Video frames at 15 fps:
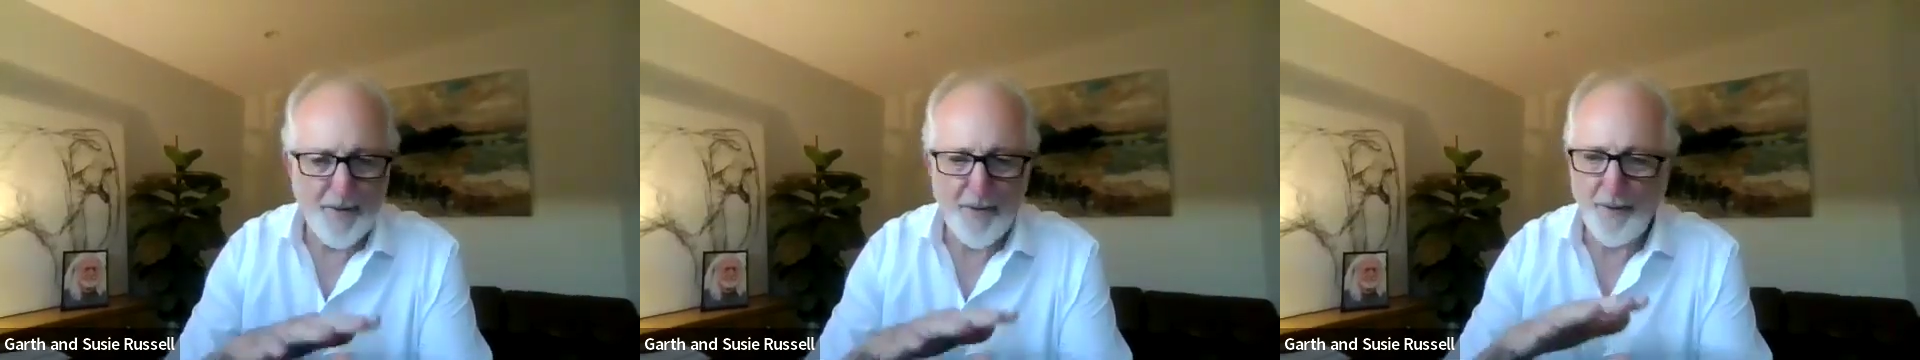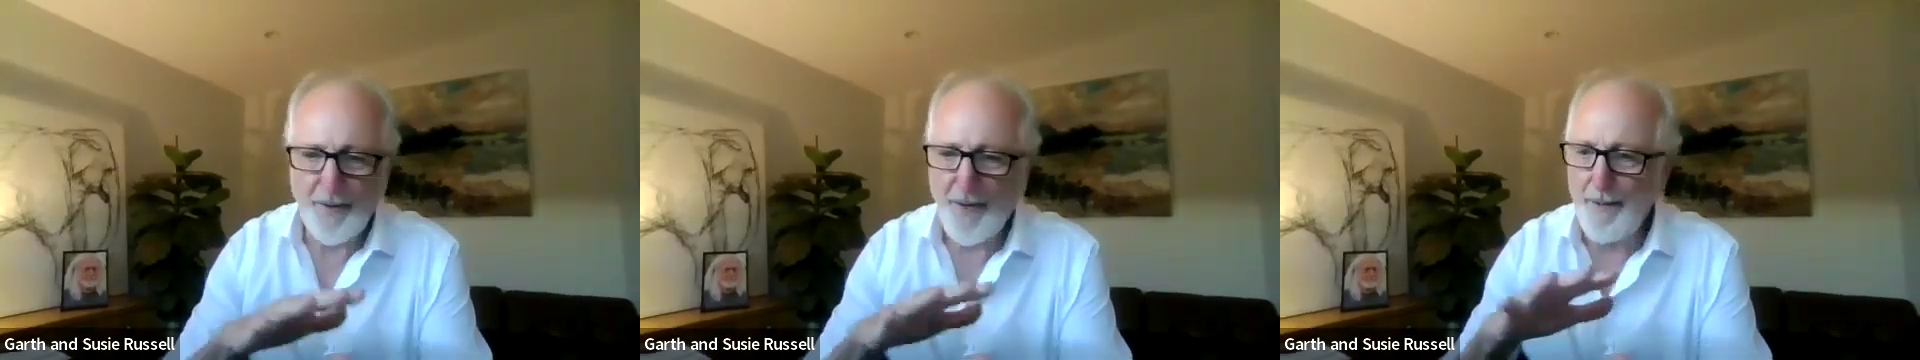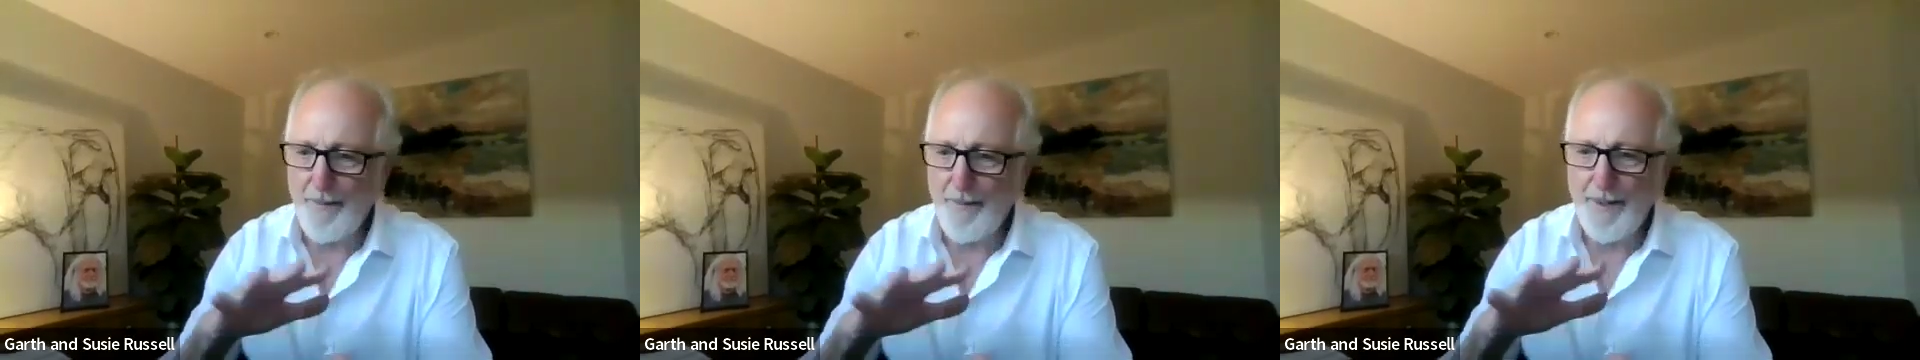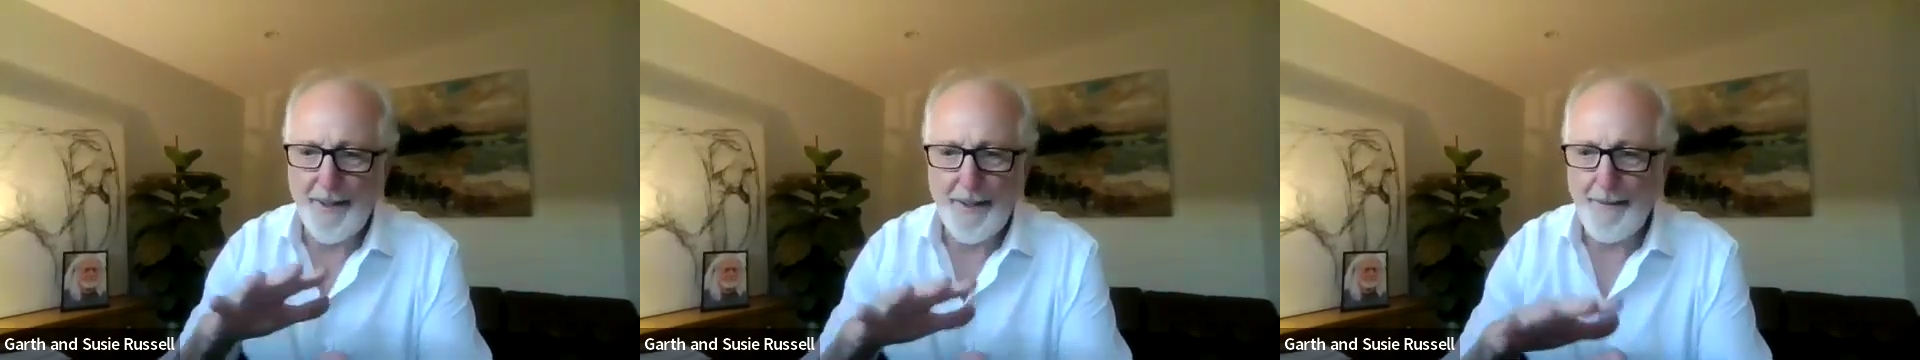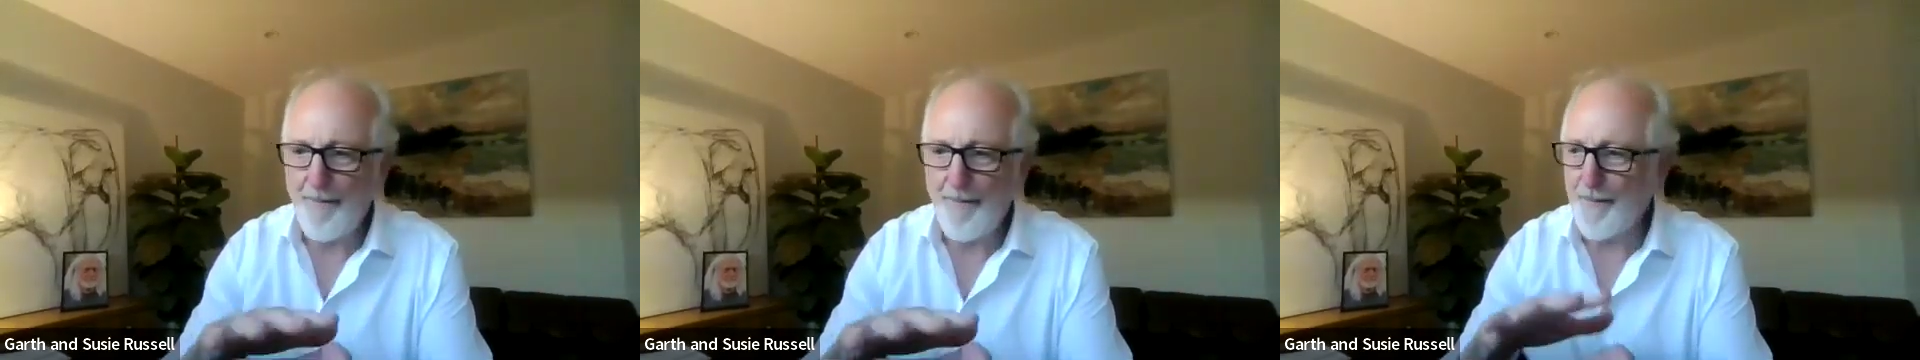whether they
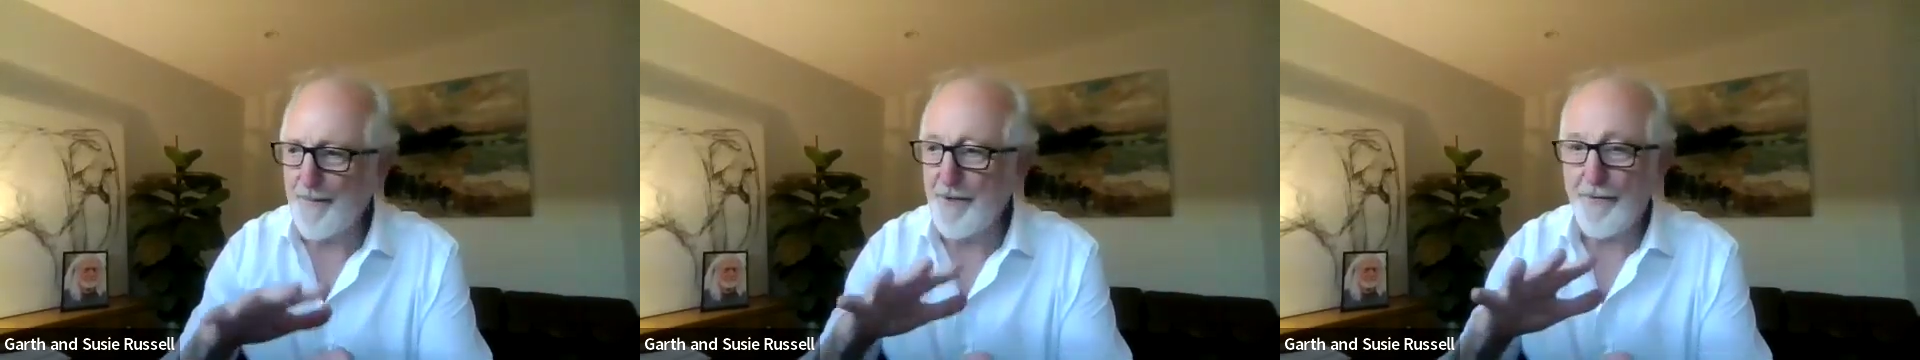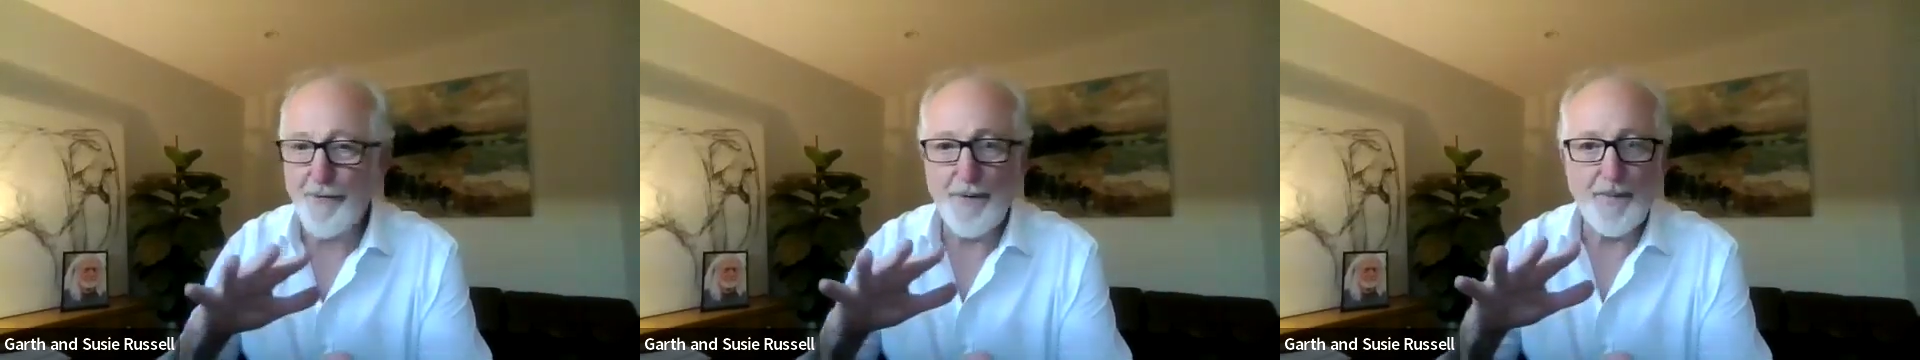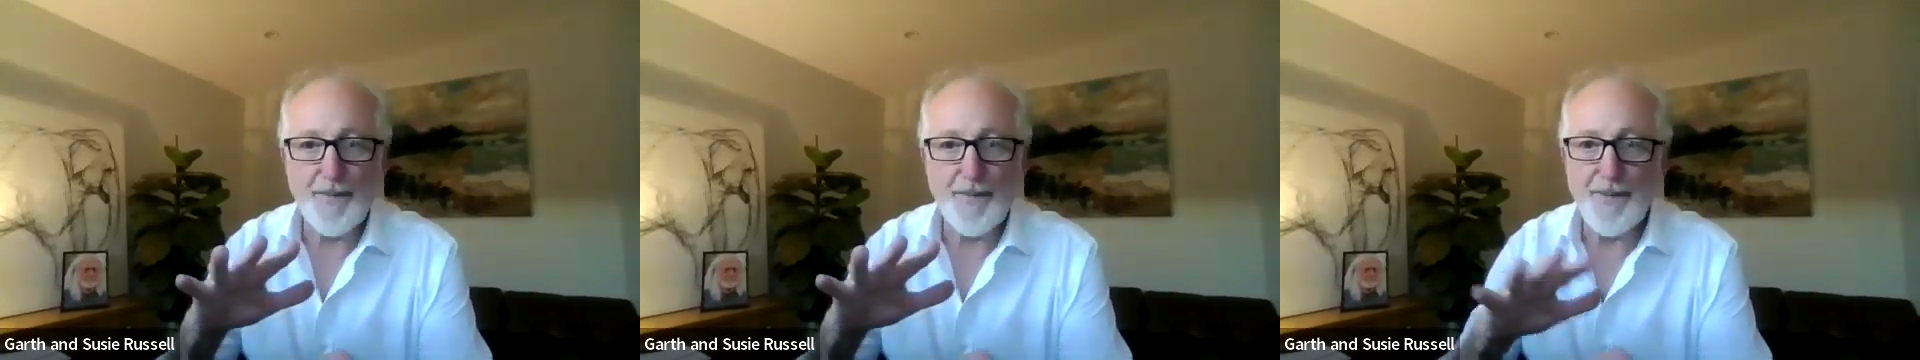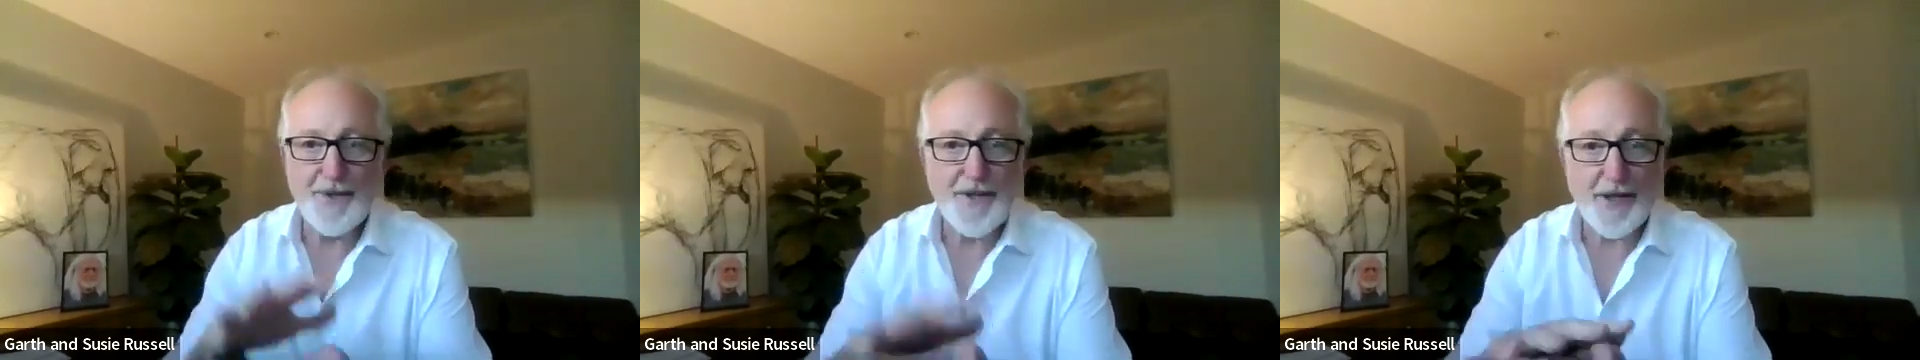be different